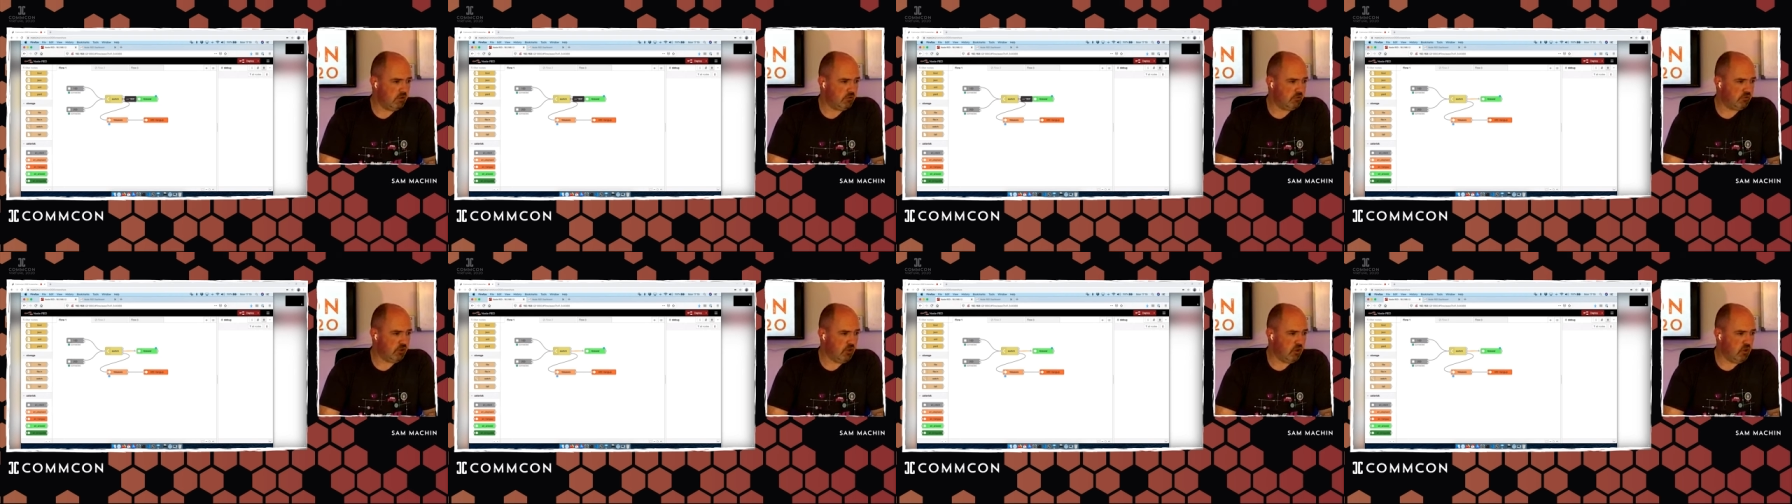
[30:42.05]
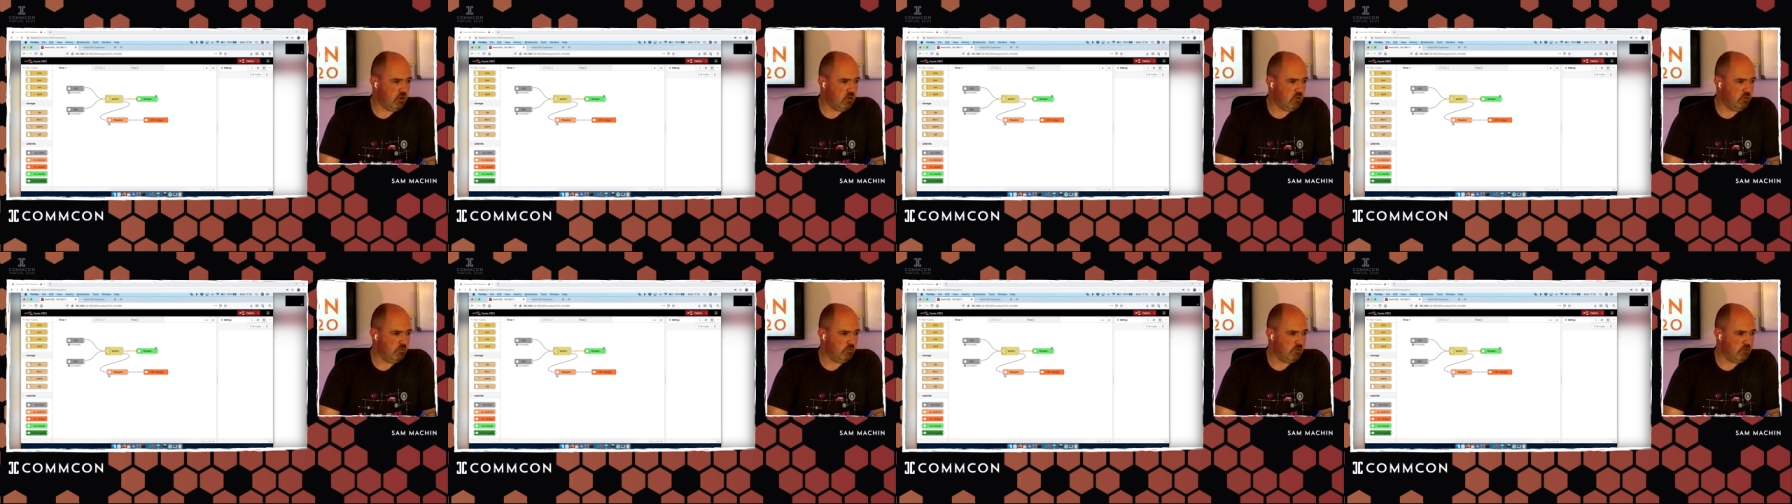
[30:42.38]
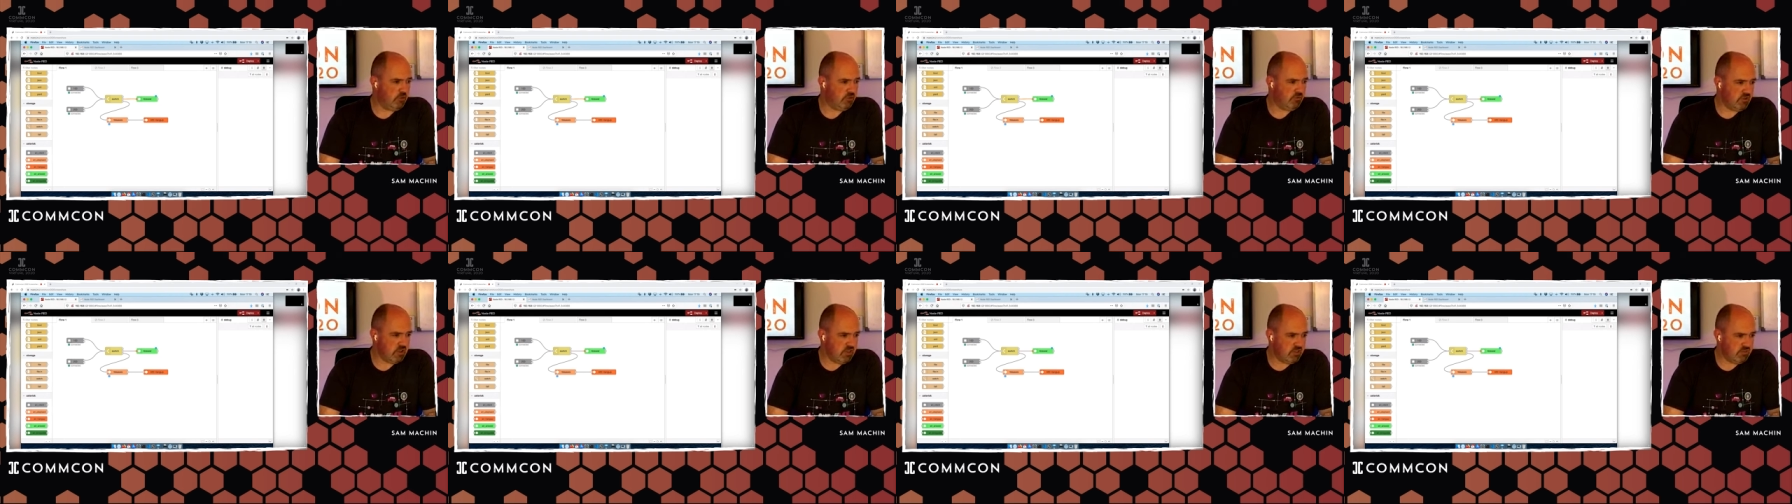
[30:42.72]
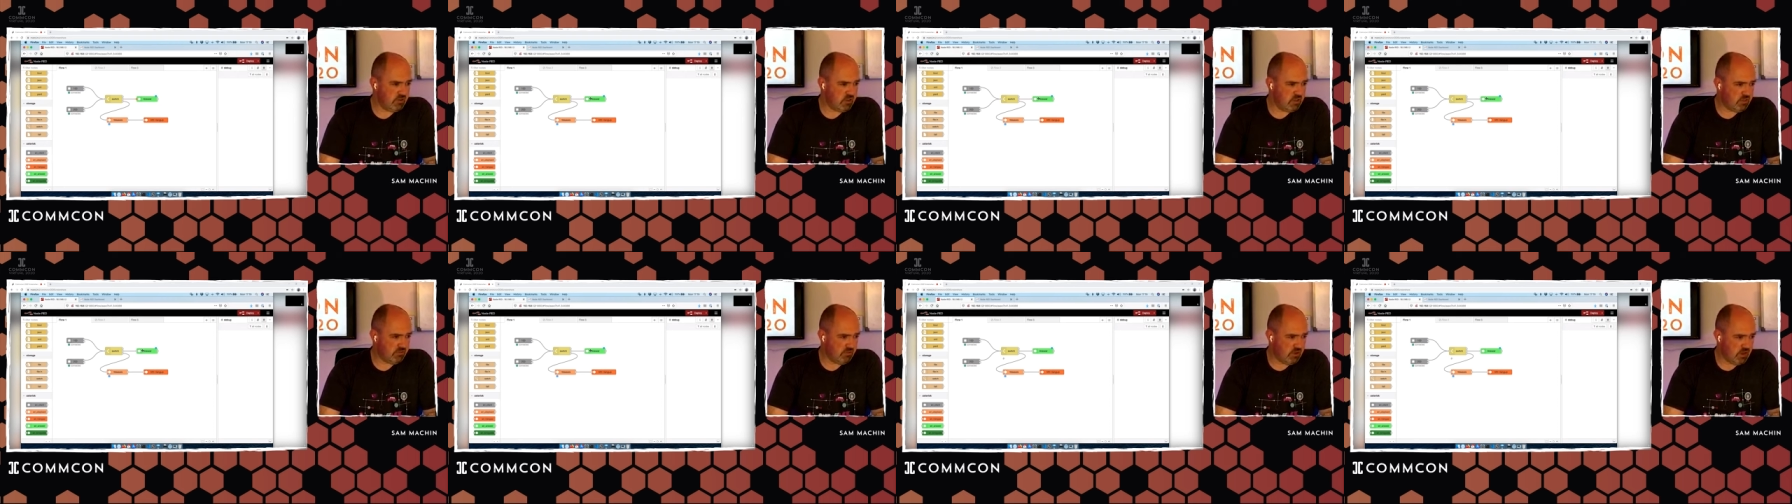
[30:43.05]
So for
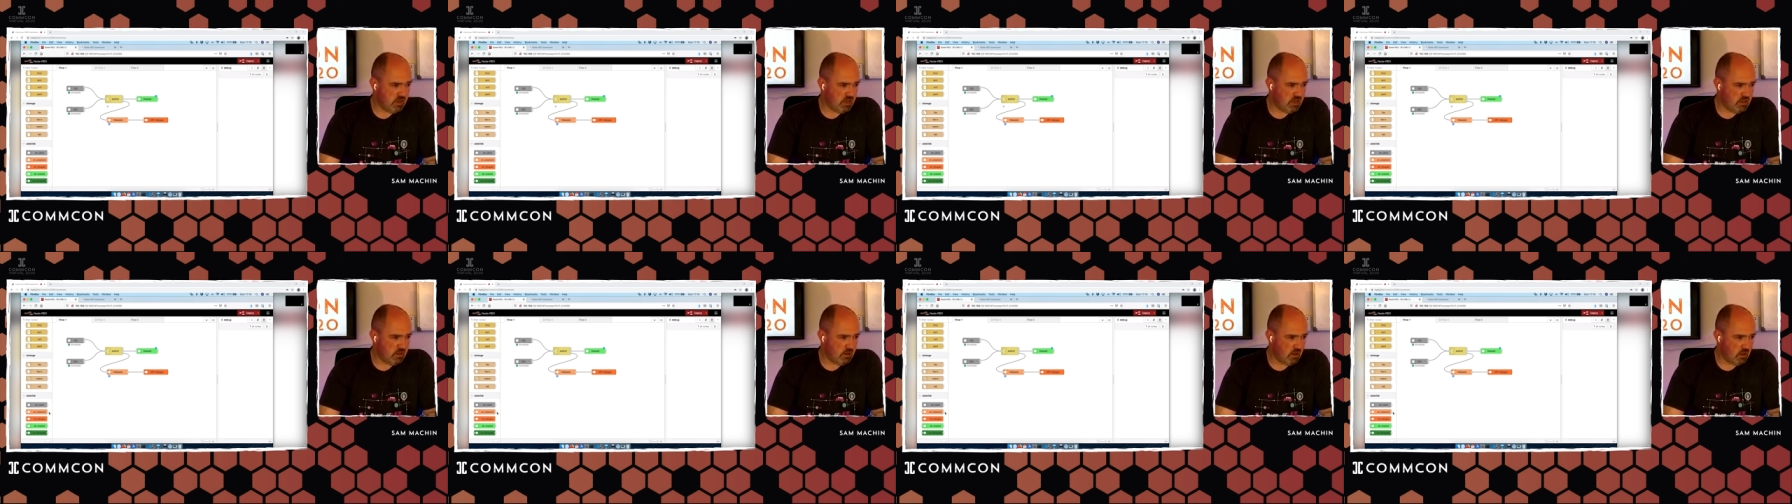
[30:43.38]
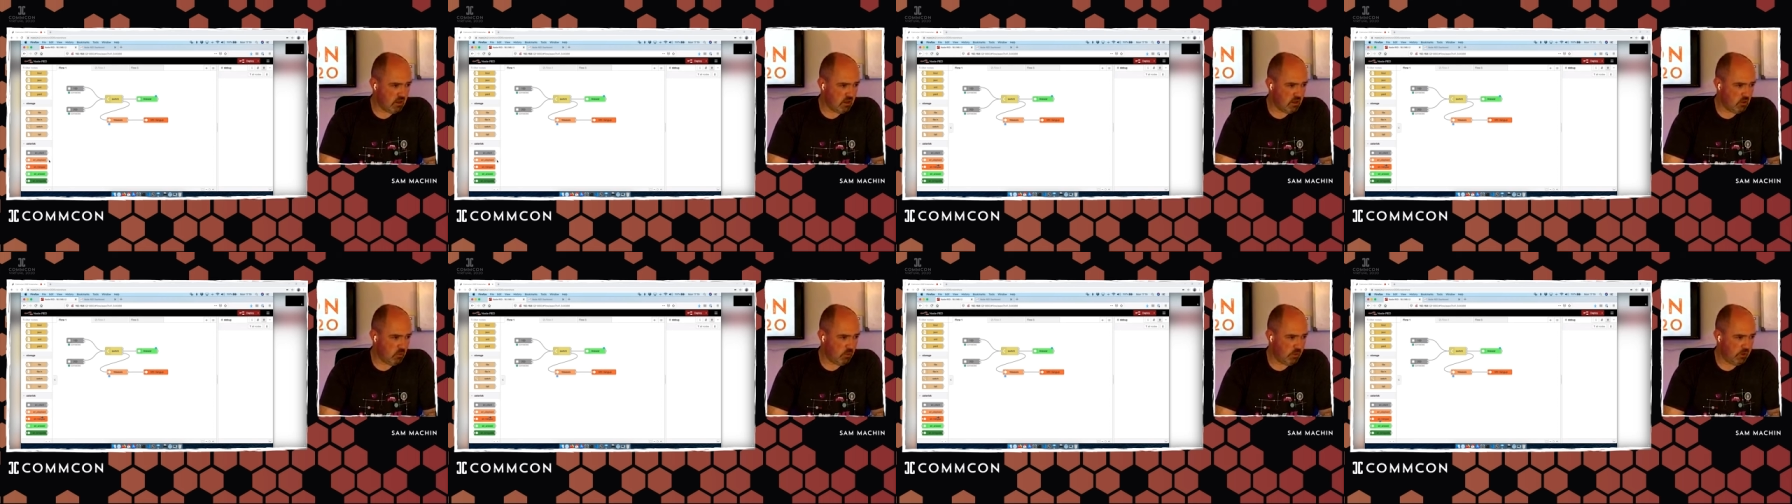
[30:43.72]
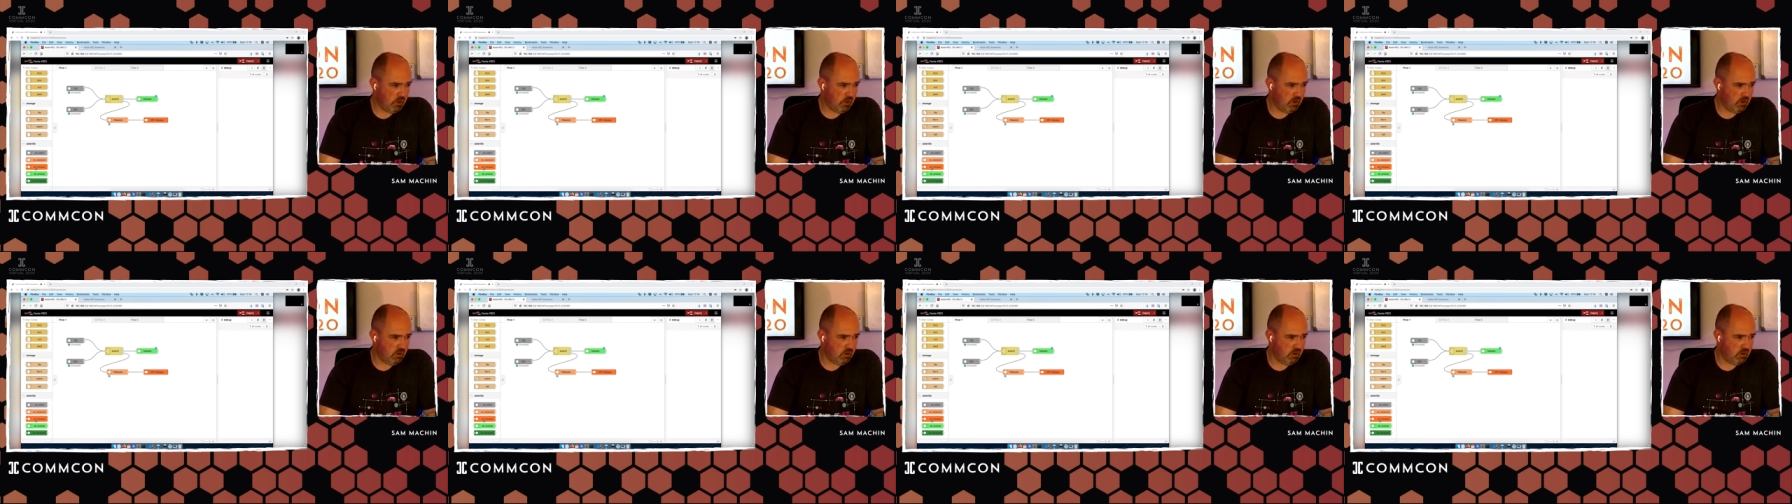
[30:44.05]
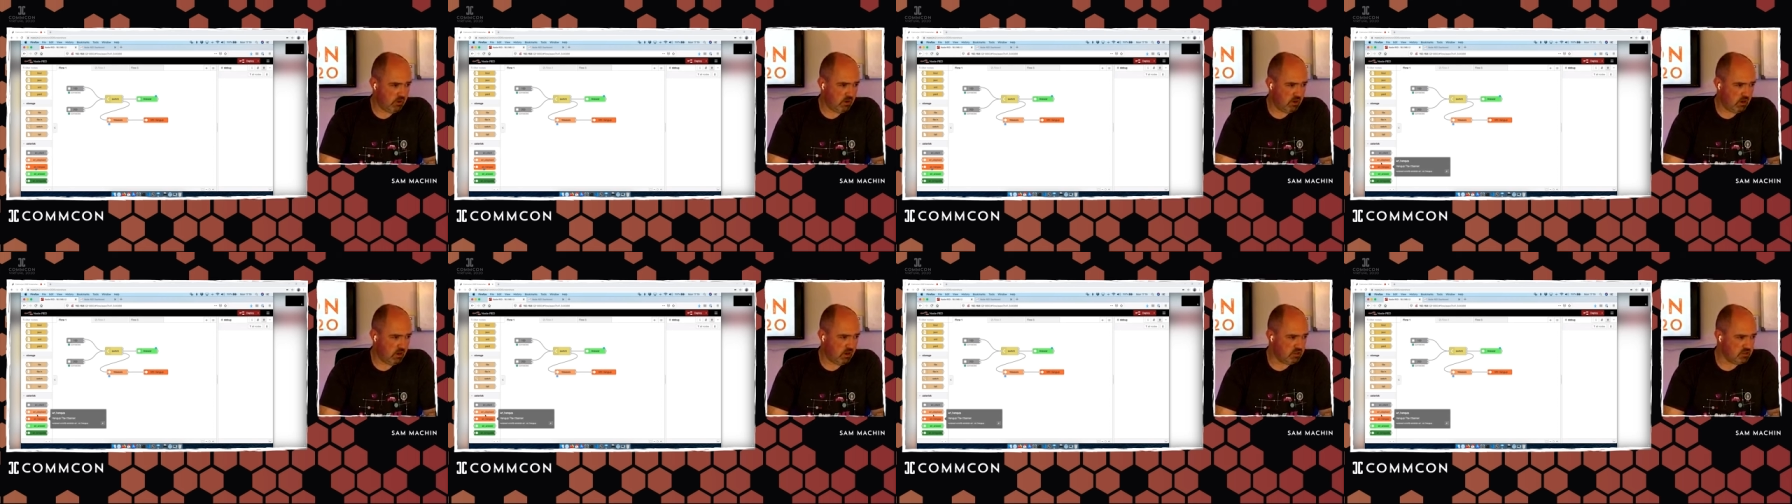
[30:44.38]
333, we're going to
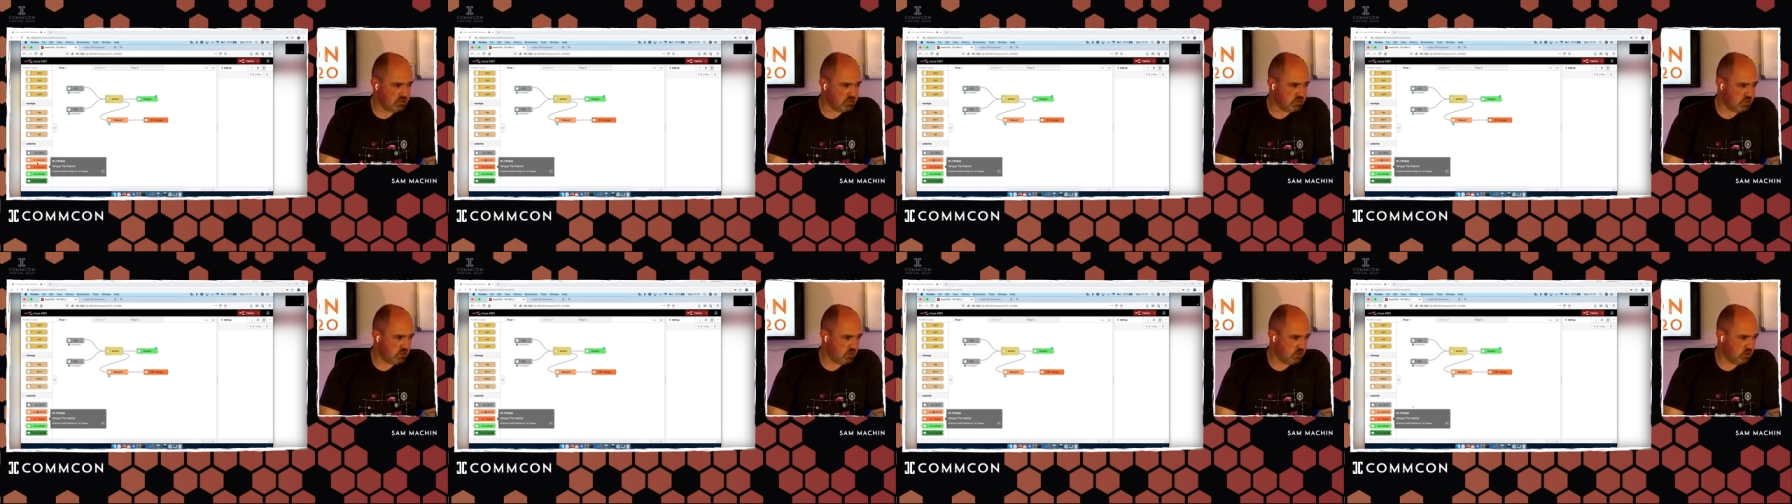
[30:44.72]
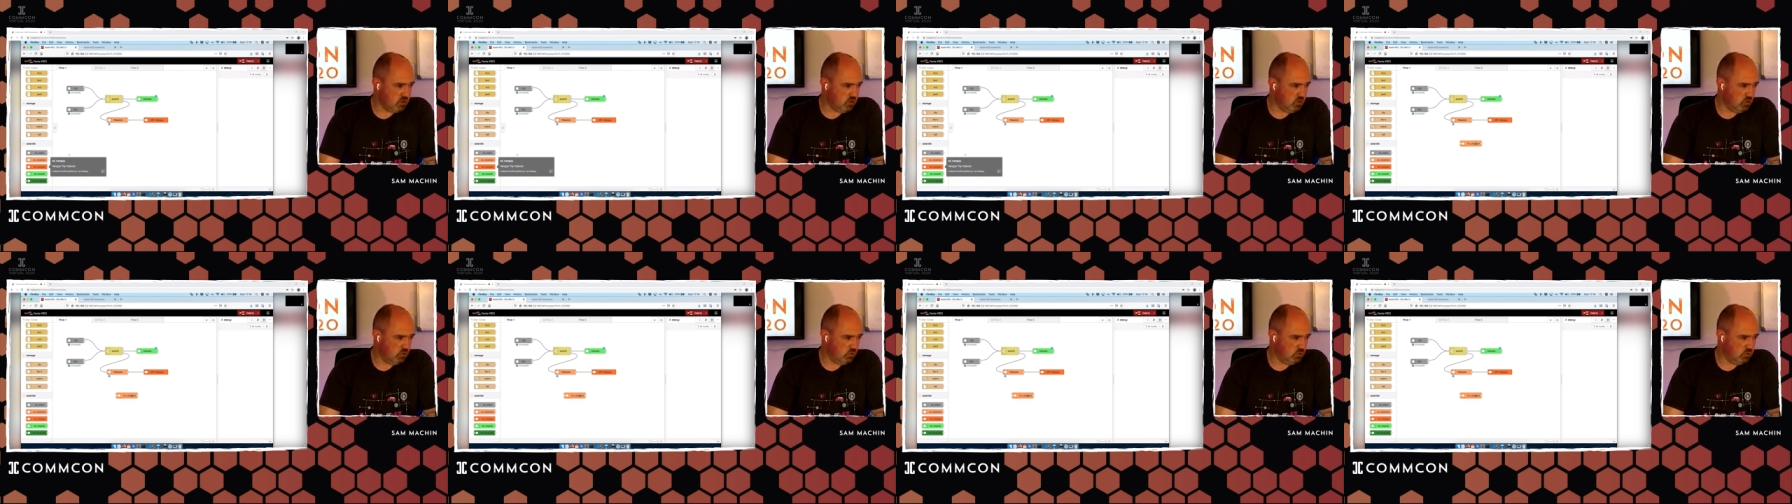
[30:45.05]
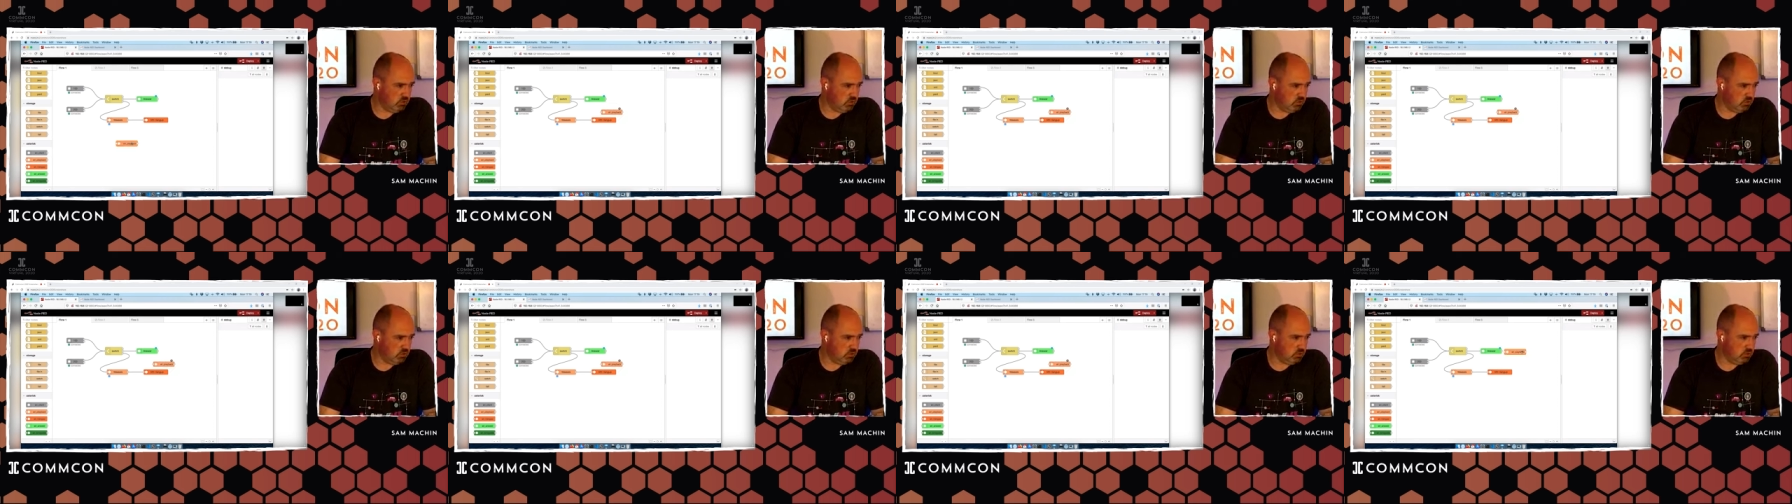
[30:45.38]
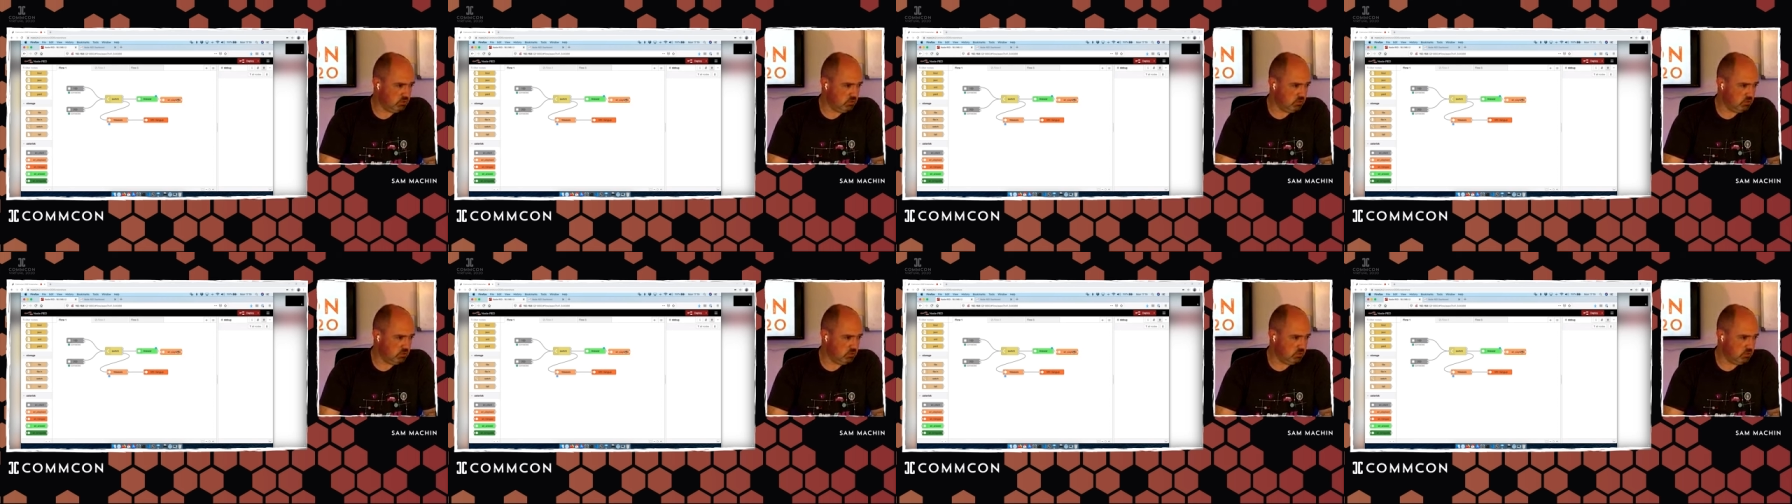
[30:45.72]
answer the call